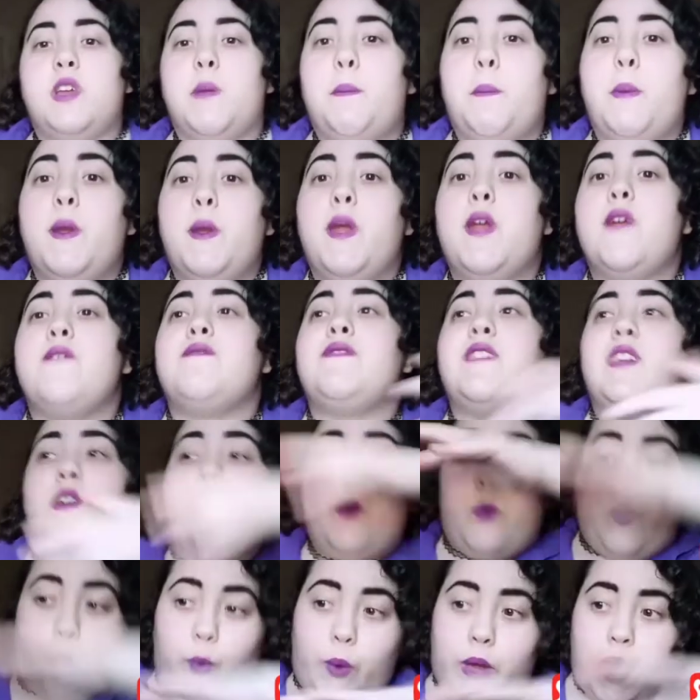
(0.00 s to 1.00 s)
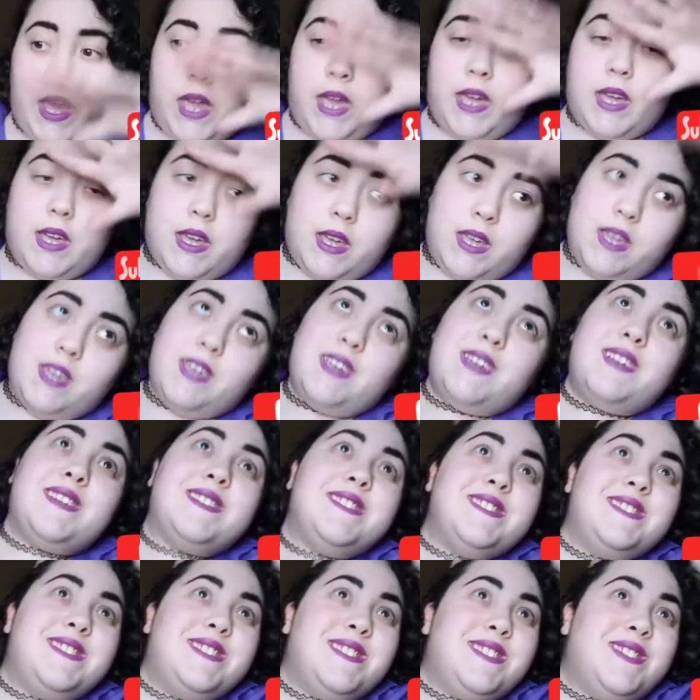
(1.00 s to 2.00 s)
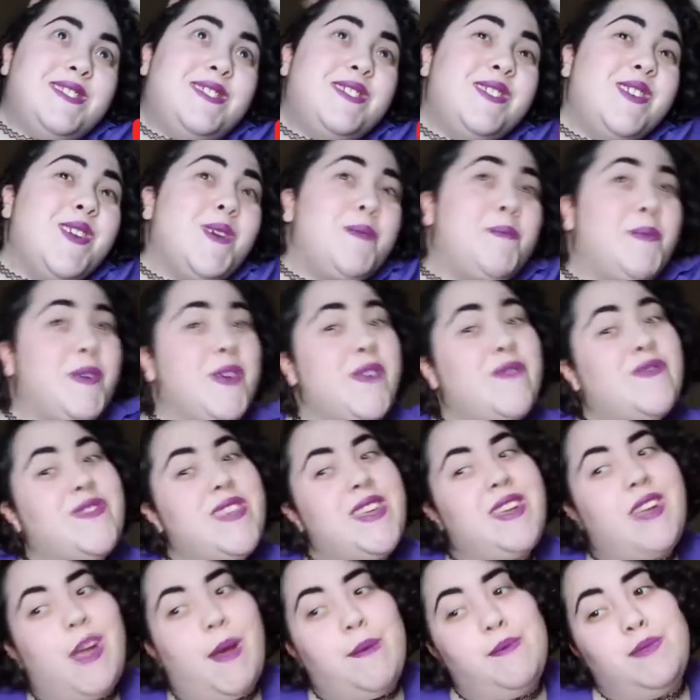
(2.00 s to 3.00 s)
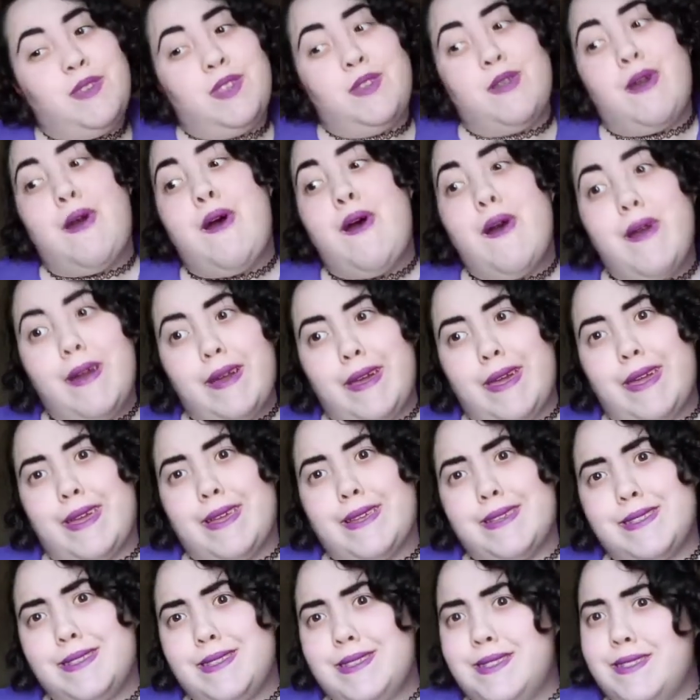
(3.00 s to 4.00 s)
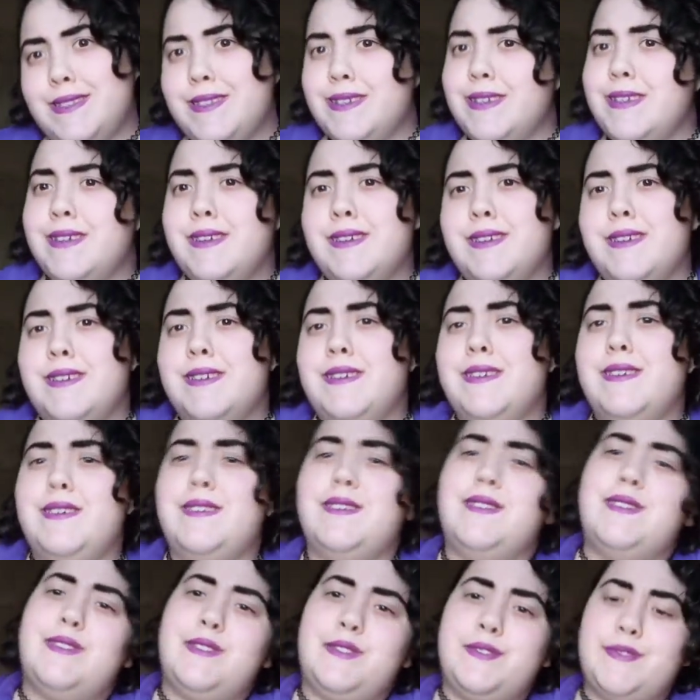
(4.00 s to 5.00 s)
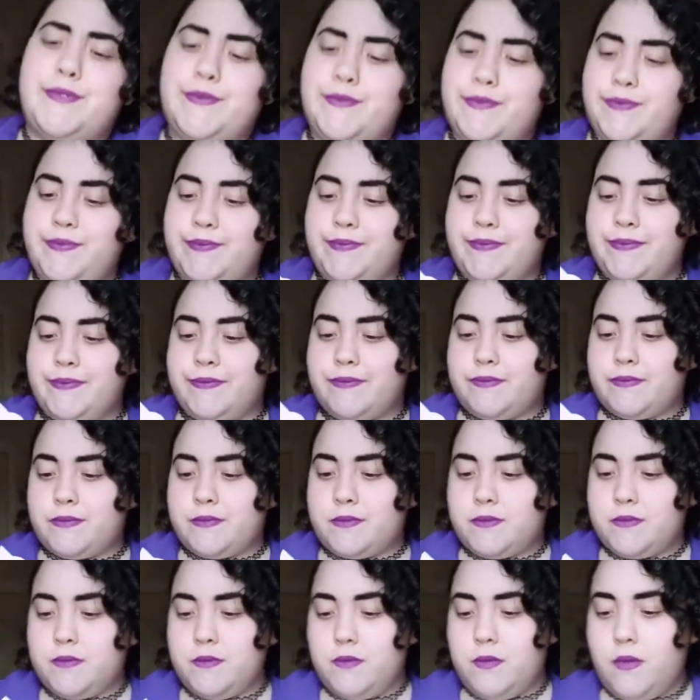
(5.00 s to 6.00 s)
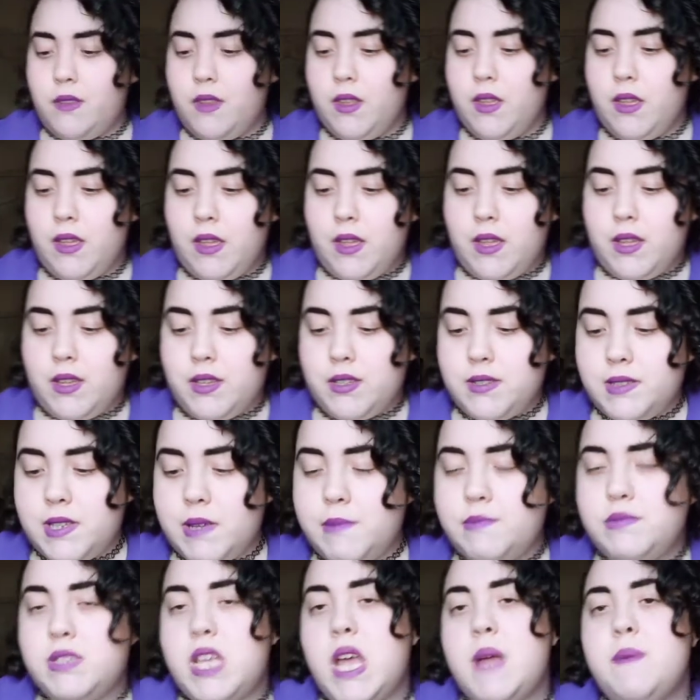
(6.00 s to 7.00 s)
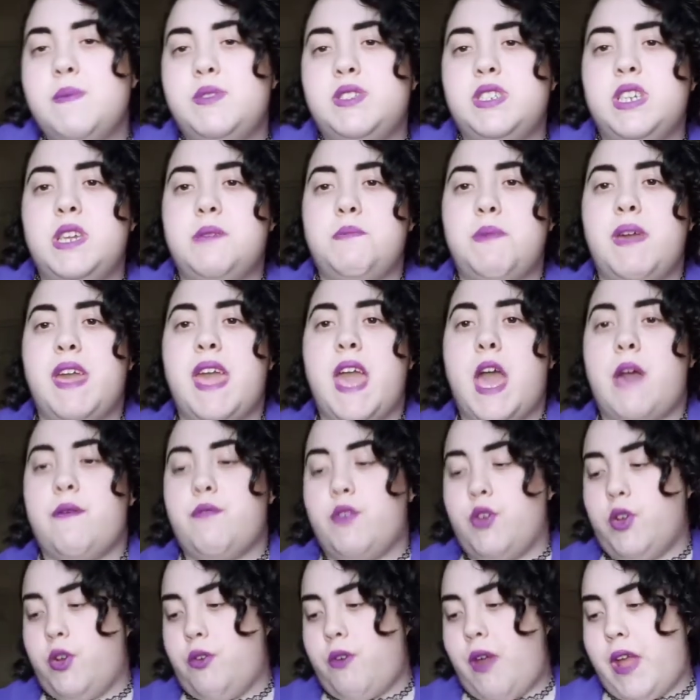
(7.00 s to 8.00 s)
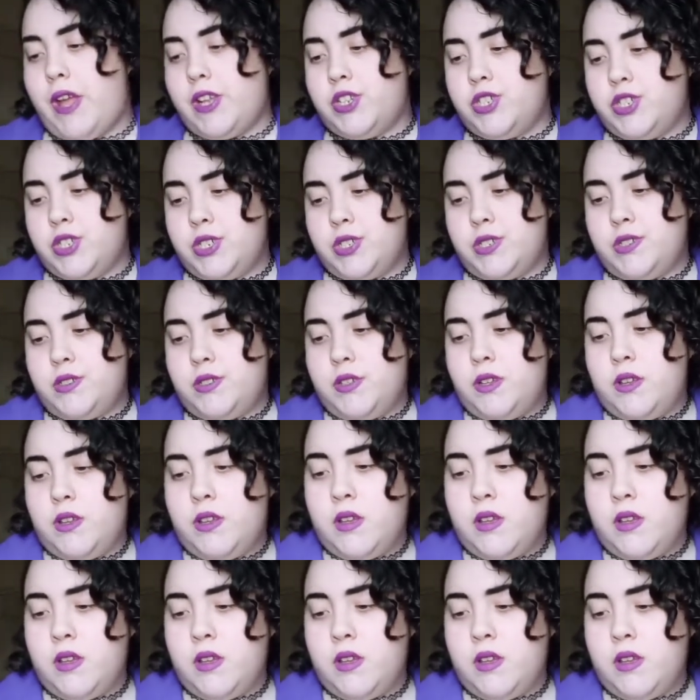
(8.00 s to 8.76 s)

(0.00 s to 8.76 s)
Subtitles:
your birthday, wait until your birthday comes in August, you know. Sometimes she may have aggression,